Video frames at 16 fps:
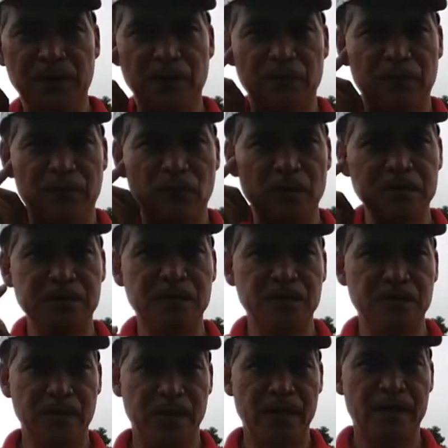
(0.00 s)
to hear a voice
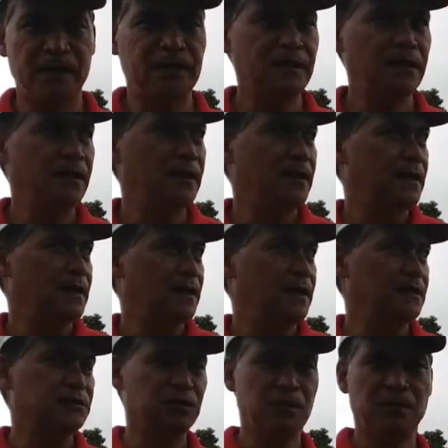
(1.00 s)
in your head,
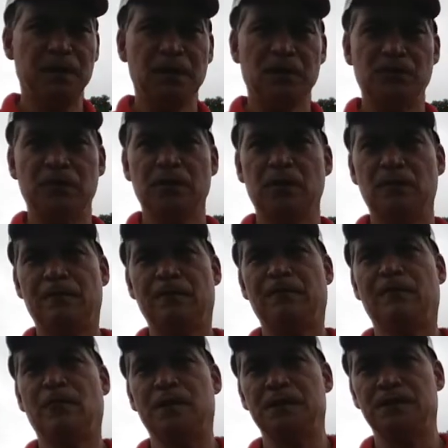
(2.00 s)
it shouldn't be a critical
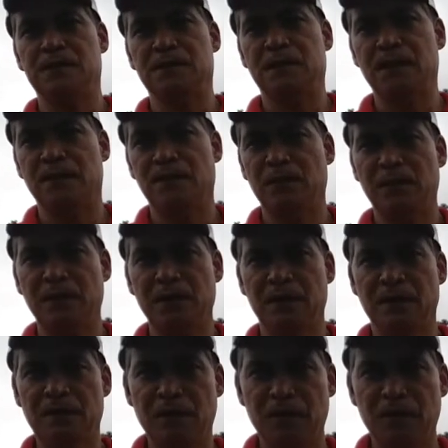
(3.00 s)
voice. If you want to hear a